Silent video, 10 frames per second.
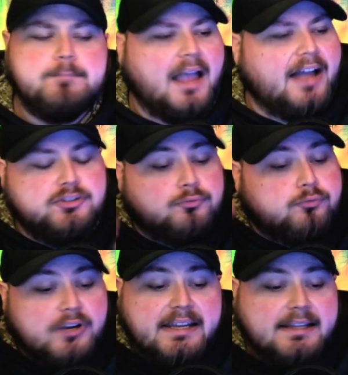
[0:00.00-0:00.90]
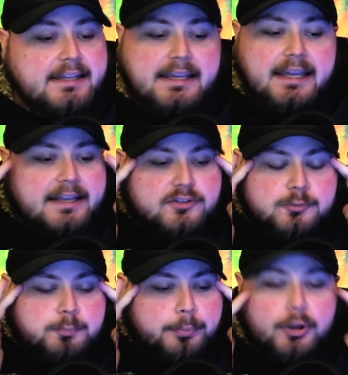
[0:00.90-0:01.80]
I just really,
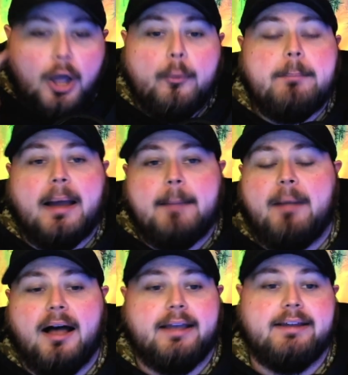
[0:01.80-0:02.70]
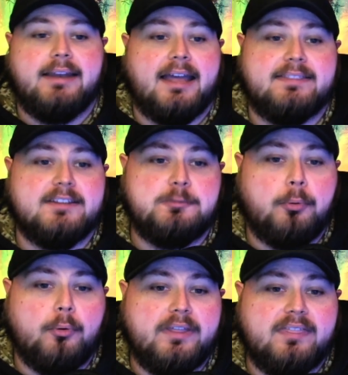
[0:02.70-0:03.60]
it's blowing my mind at this
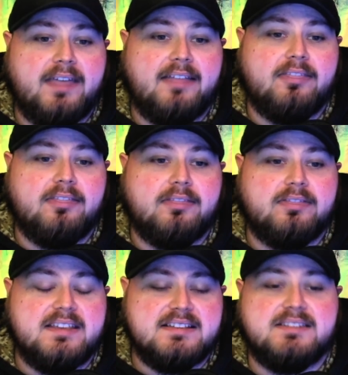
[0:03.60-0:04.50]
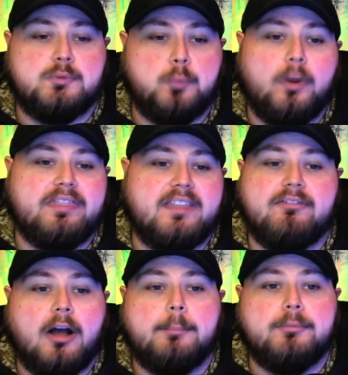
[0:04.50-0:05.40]
point that this is what
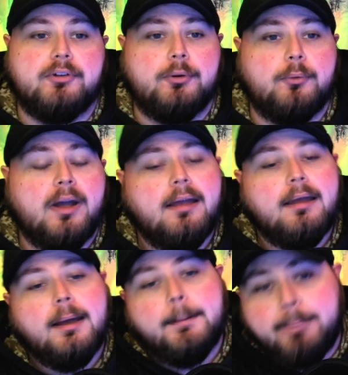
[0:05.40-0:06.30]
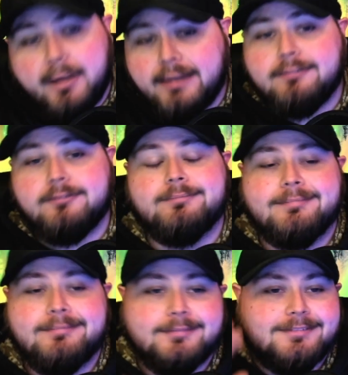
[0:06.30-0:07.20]
they've come to. But
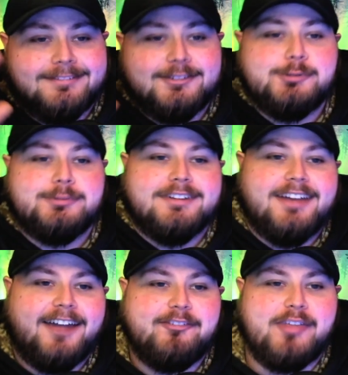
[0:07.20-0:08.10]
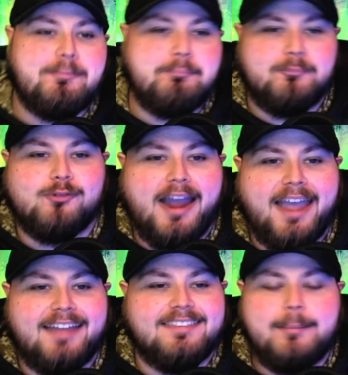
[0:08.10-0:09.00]
after that
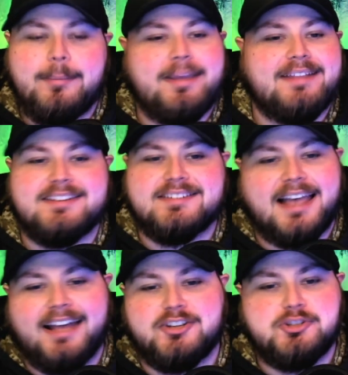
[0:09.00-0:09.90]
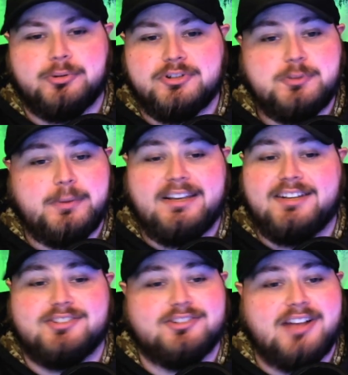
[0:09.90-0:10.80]
rant, let me make this kind of short and sweet,
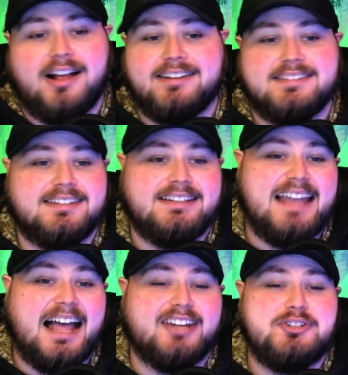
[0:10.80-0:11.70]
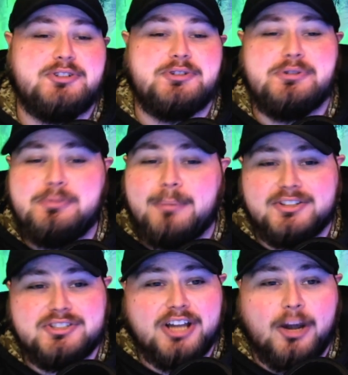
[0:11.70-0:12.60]
because there's honestly not too
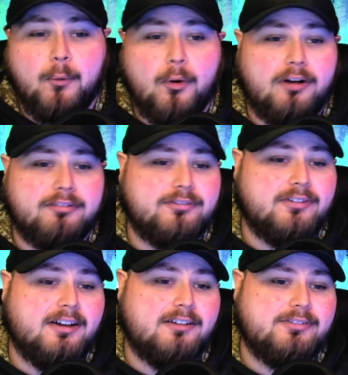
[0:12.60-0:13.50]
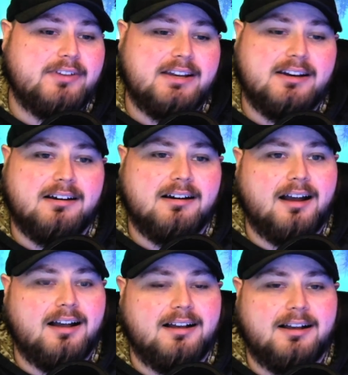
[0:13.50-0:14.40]
much to go off of here.
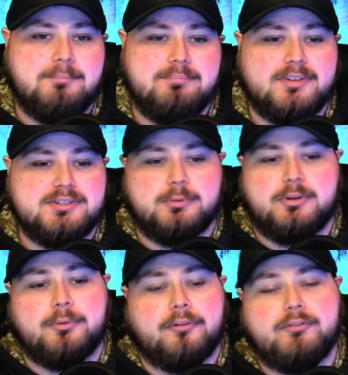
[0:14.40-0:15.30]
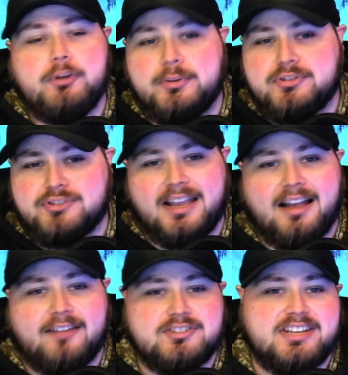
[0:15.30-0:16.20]
There were a few interesting
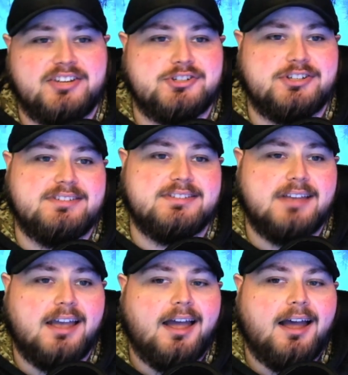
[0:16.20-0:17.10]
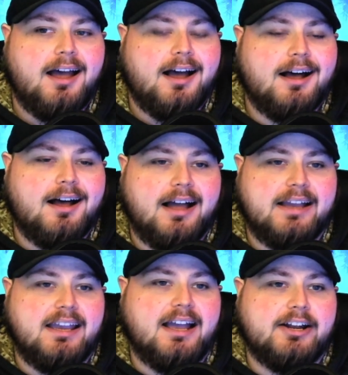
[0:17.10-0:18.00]
conversations I
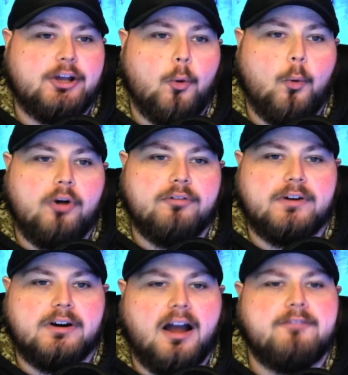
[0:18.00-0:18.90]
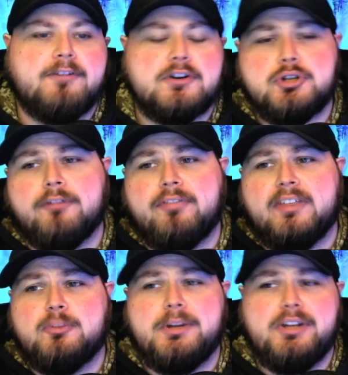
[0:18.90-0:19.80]
can kind of go over. First off,
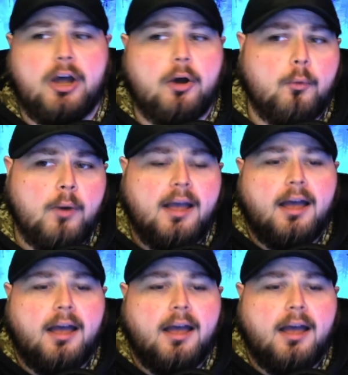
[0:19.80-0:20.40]
things we know.